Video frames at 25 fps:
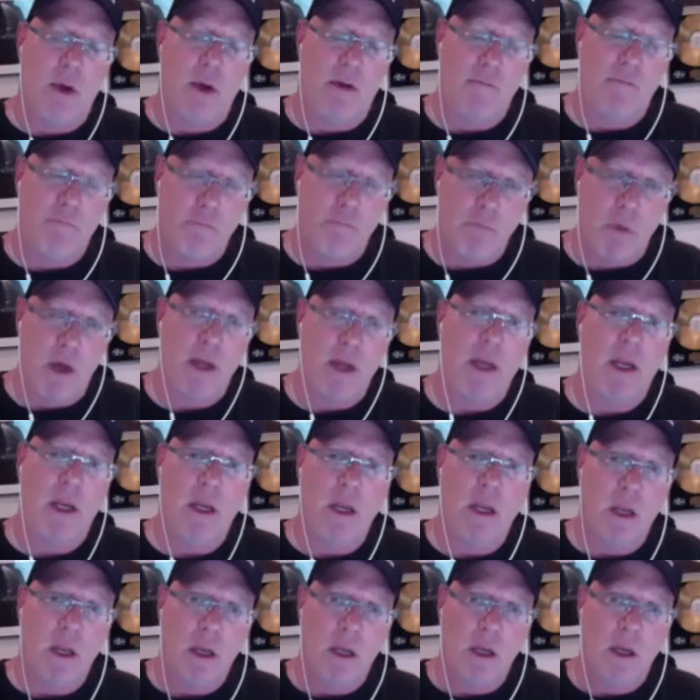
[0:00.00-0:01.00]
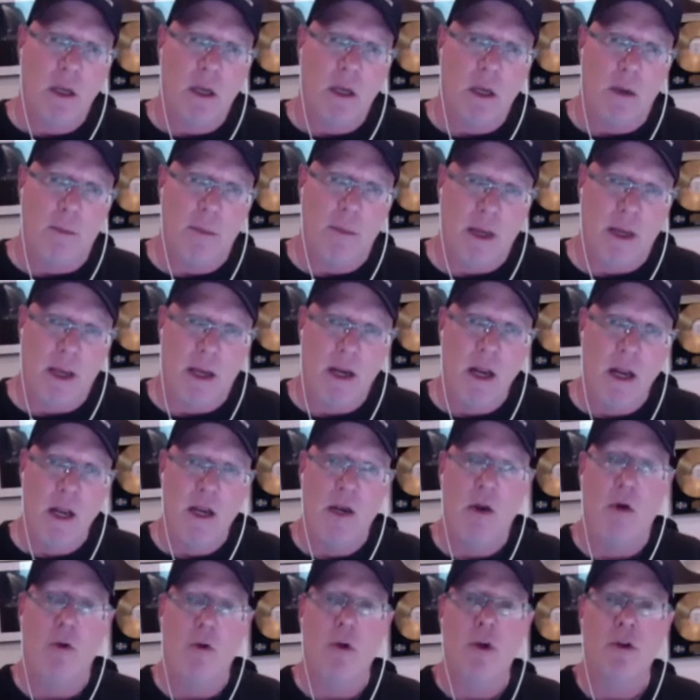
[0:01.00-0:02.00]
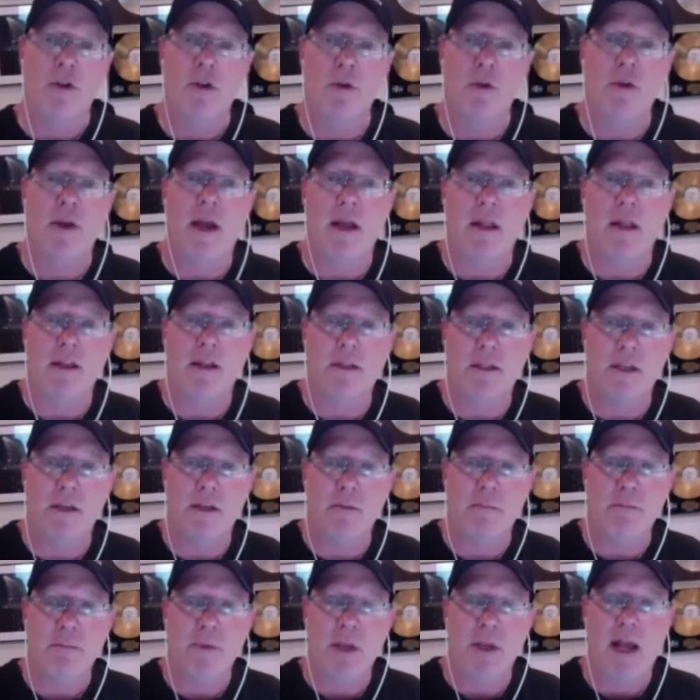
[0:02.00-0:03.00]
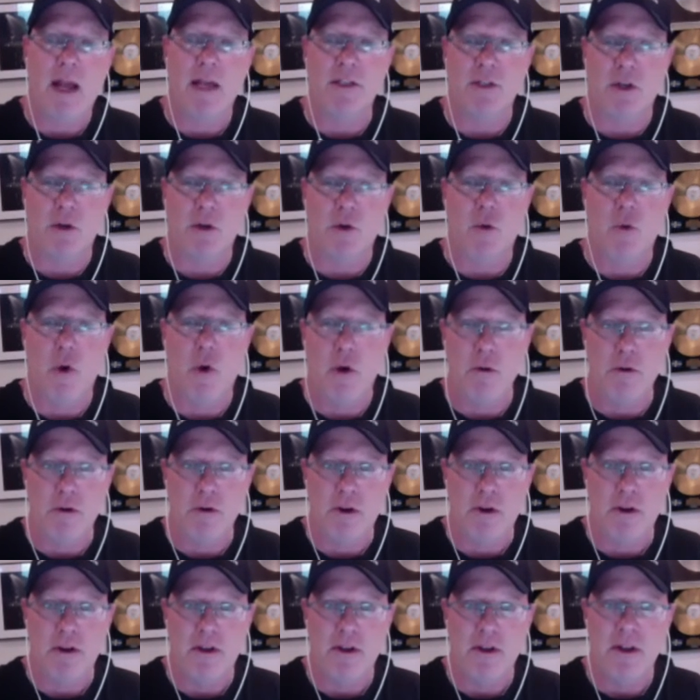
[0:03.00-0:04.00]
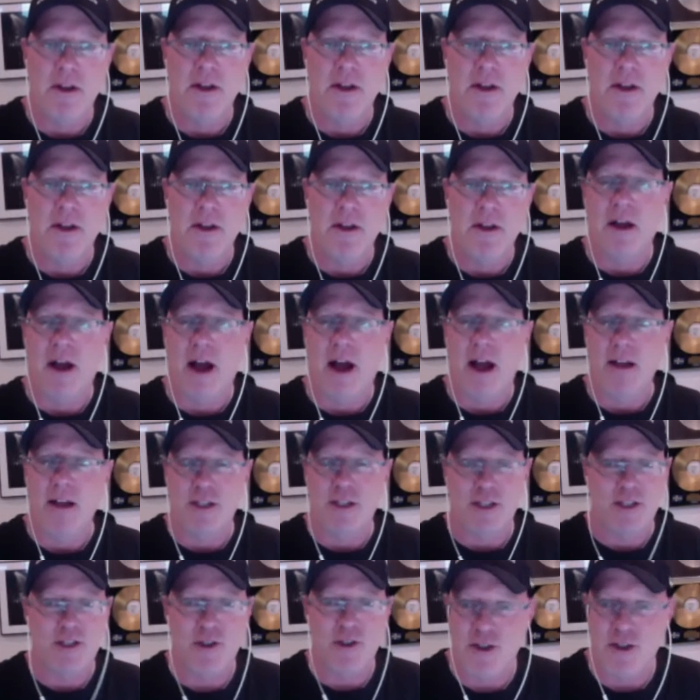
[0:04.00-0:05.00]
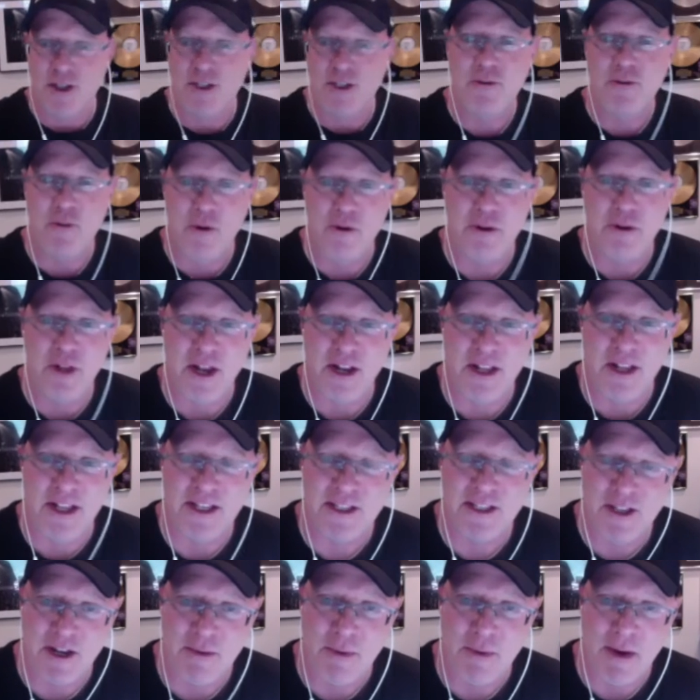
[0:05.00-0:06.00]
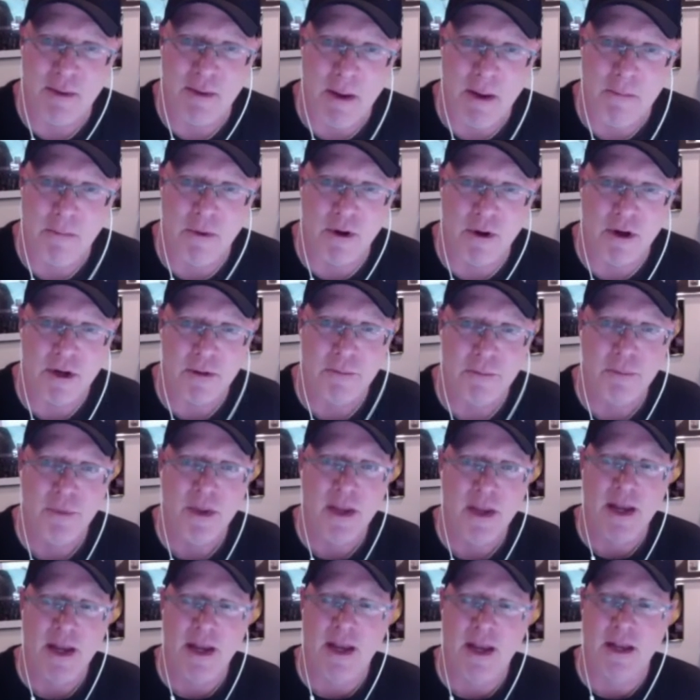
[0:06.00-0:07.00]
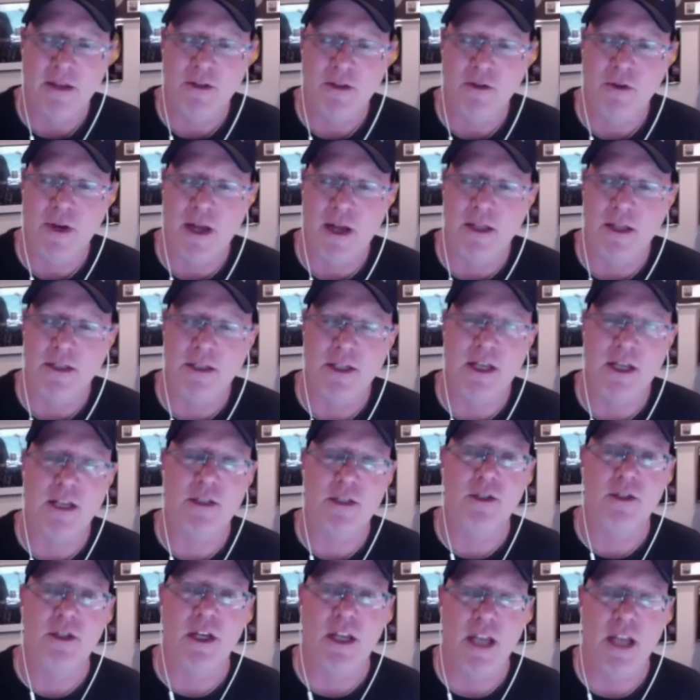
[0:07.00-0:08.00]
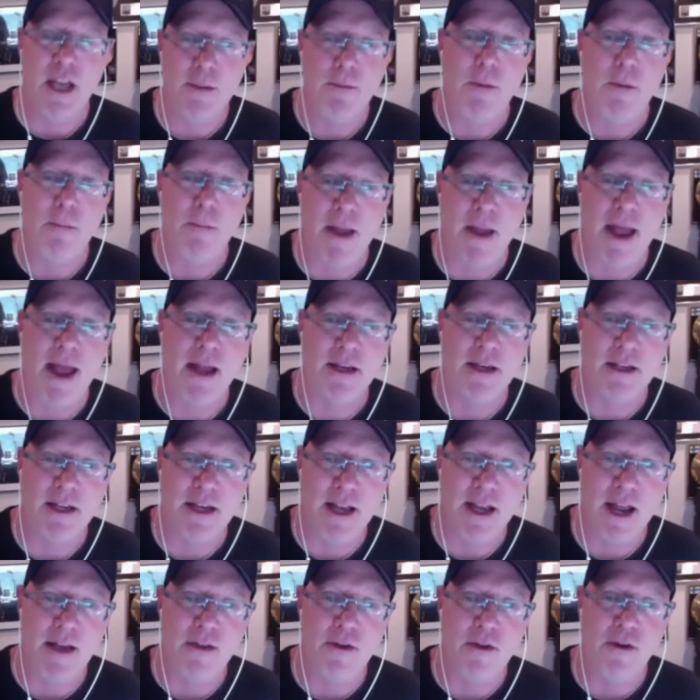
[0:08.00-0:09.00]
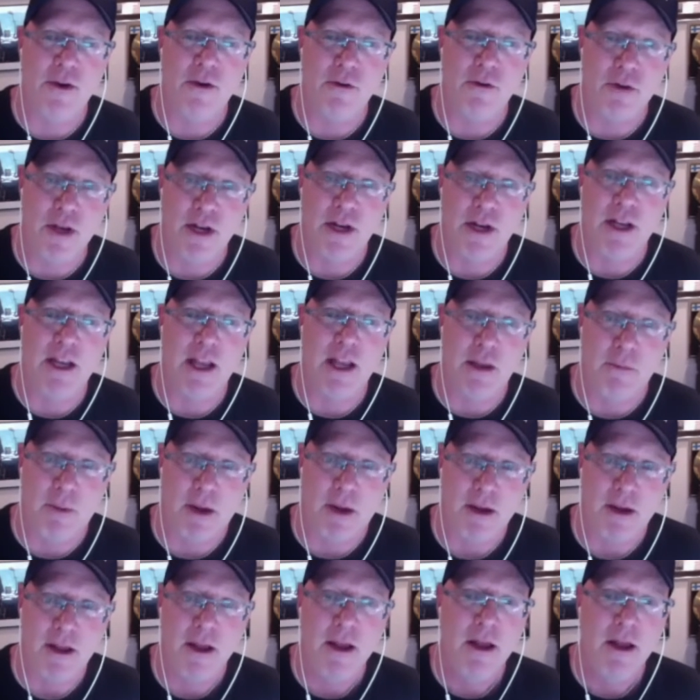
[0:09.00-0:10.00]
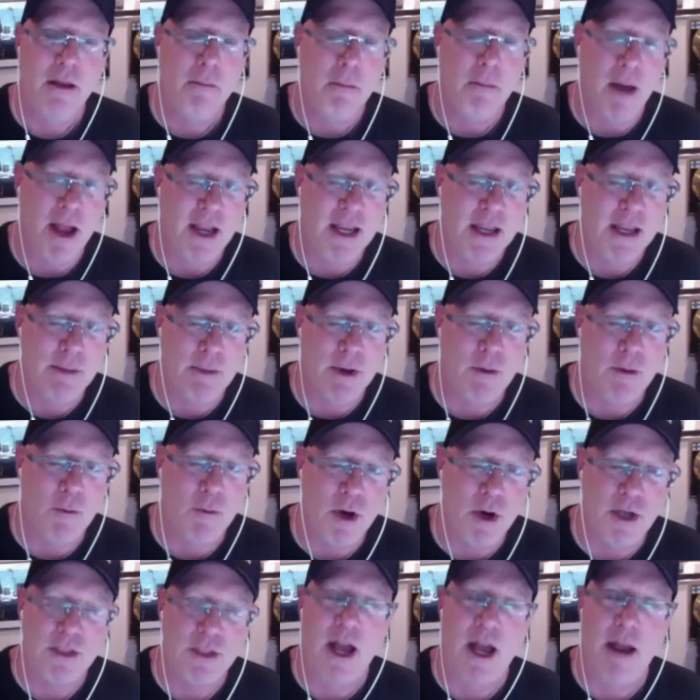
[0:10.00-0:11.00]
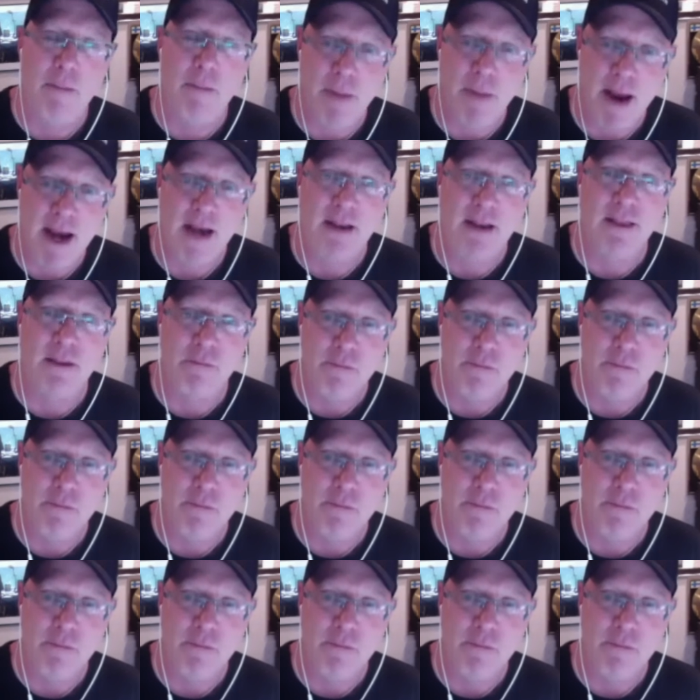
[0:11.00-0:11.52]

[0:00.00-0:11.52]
you have money coming in. Duke Ellington has a quote. I just saw this quote lately. It's going to be in my book. Okay. Duke Ellington says, to keep a band together, you need a gimmick. My gimmick was I paid the